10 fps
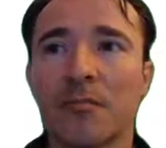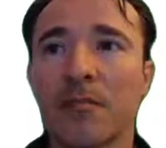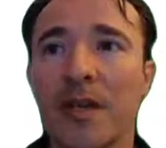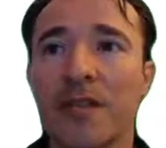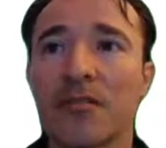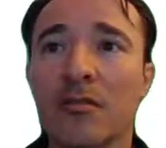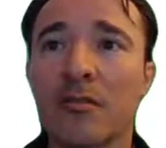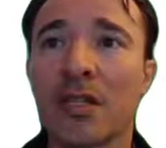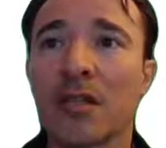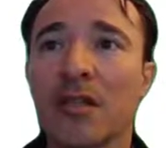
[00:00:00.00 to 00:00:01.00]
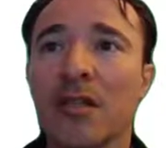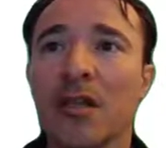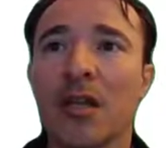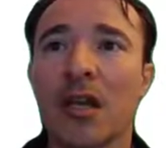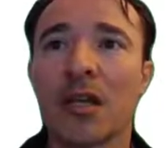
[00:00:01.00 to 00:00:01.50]
By assuming
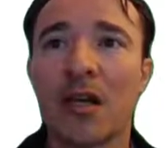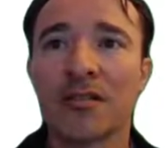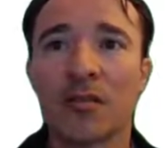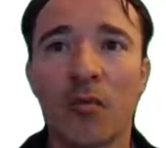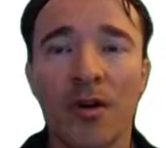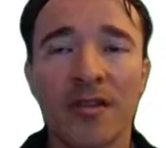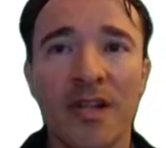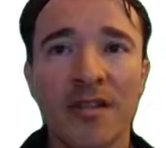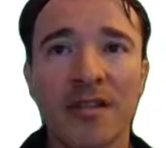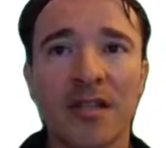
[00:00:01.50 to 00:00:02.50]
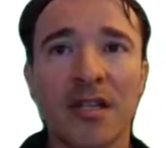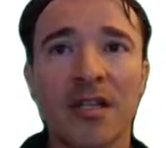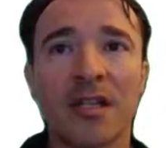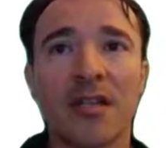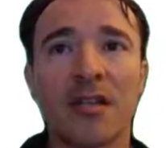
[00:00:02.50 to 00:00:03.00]
constant water
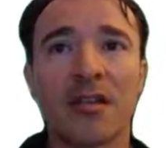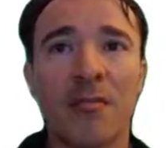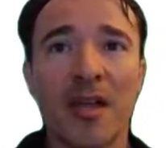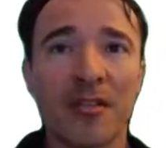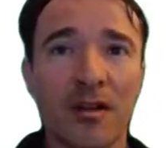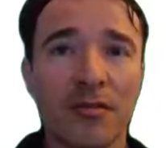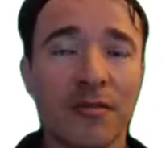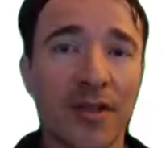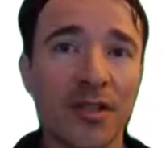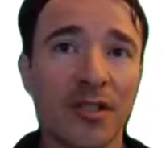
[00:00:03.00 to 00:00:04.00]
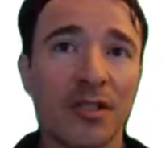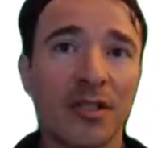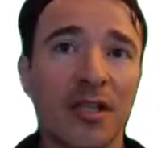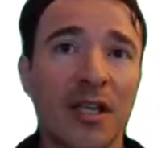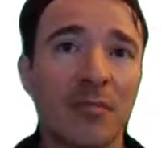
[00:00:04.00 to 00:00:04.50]
density, the mass
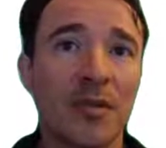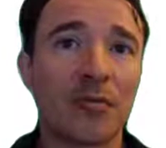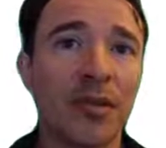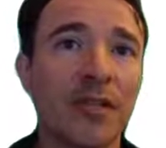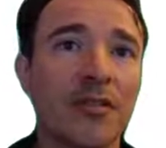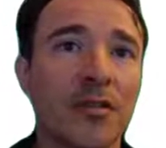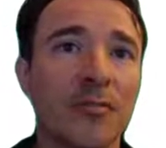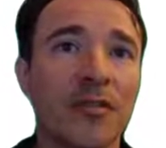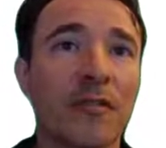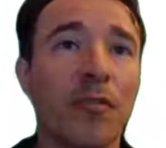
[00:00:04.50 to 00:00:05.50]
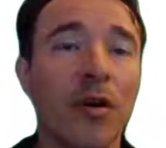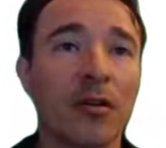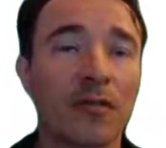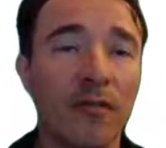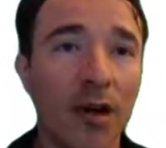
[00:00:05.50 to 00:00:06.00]
conservation can be written in terms of water
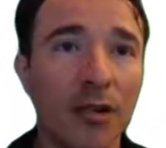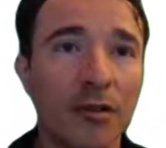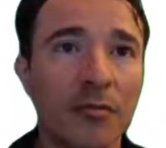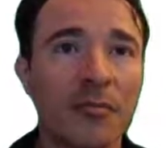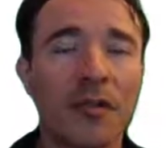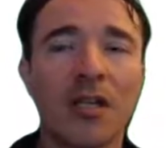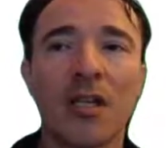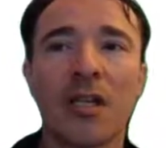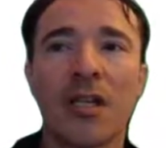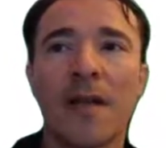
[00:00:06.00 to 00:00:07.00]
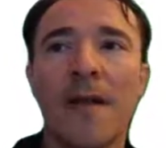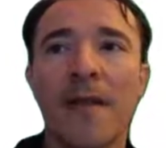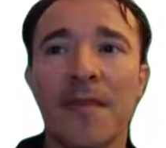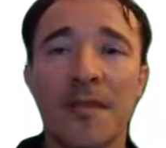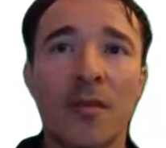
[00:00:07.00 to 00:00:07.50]
volume.
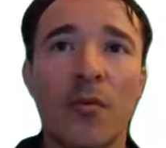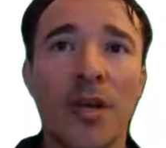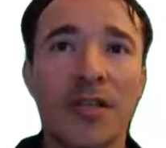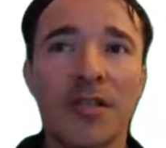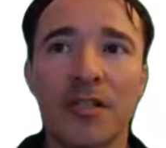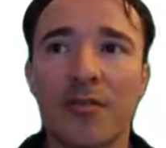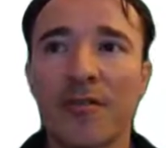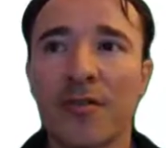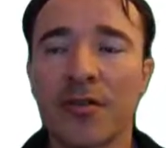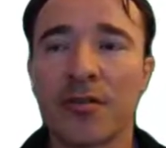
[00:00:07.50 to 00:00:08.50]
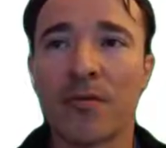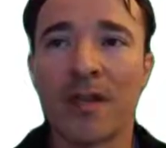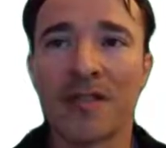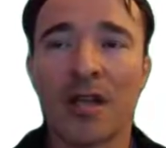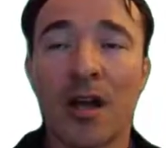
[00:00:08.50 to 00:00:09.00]
And this equation is referred to
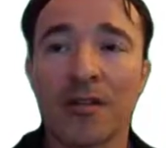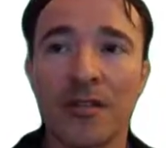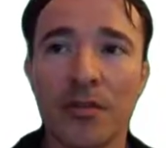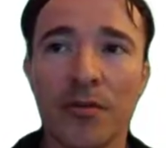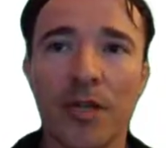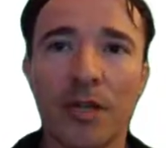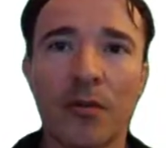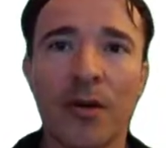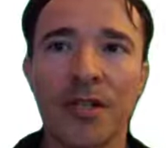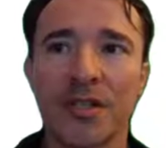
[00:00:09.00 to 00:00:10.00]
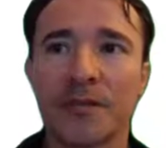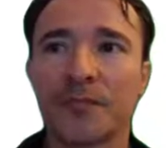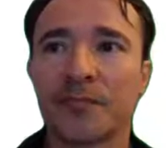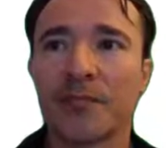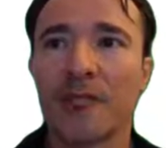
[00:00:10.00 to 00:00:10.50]
as the continuity equation.
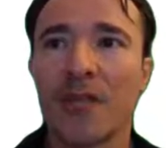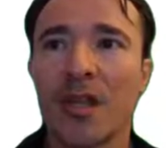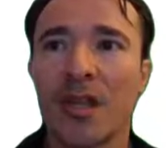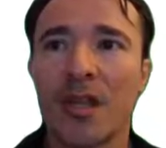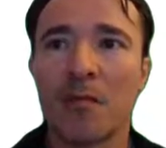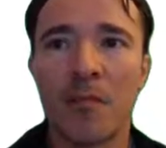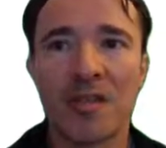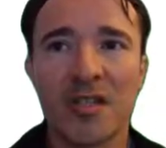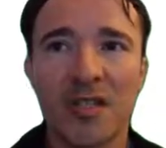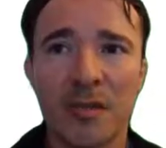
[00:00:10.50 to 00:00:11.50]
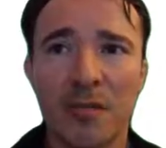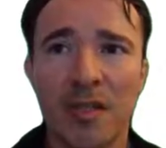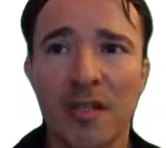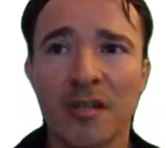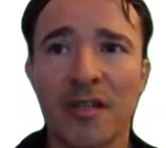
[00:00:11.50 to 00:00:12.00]
It basically
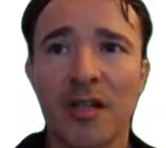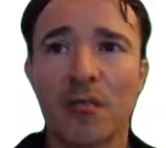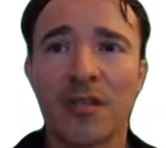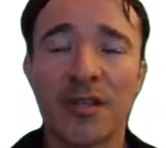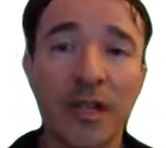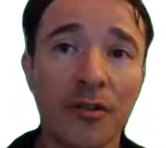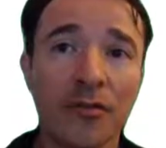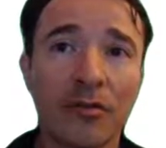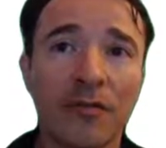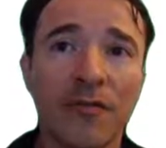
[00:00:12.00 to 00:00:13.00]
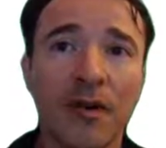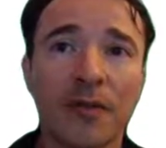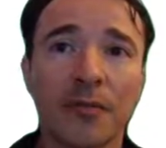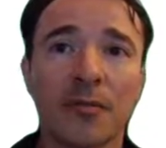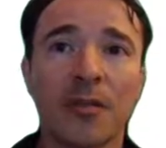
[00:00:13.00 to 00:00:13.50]
means that within a control
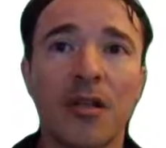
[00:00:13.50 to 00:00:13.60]
volume,